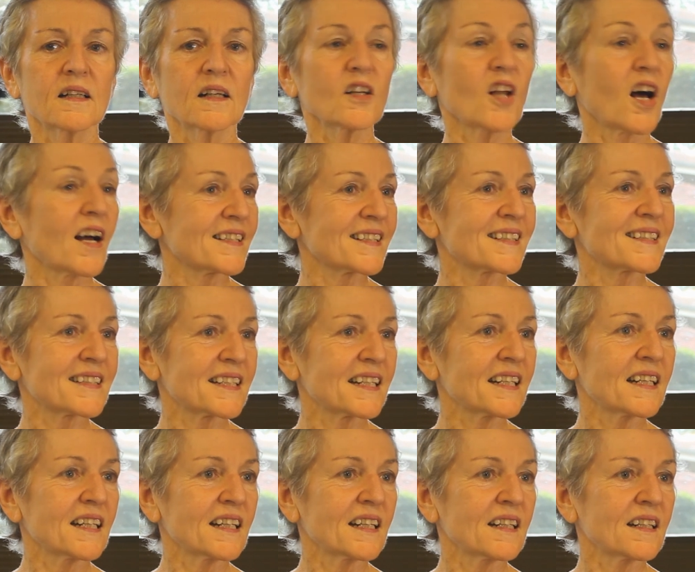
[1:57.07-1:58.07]

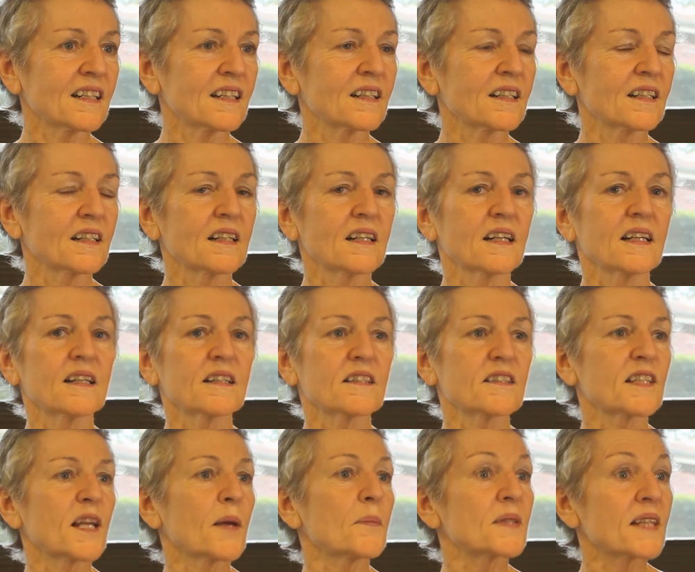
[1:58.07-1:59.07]
licensee
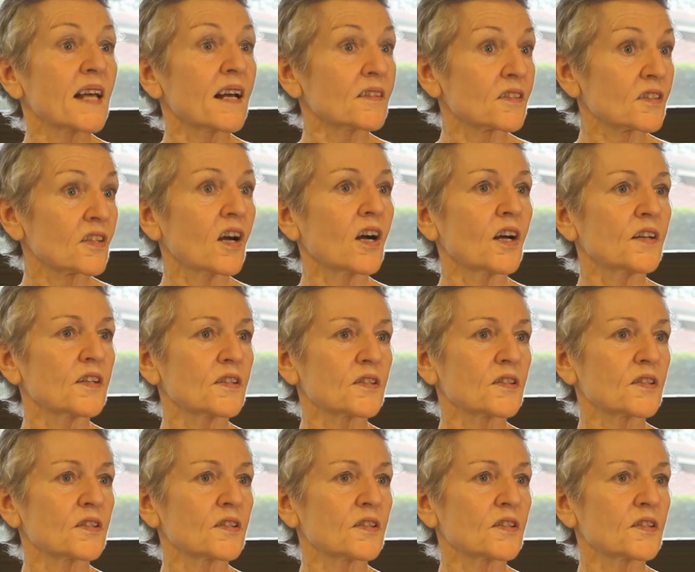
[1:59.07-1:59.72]
steps outside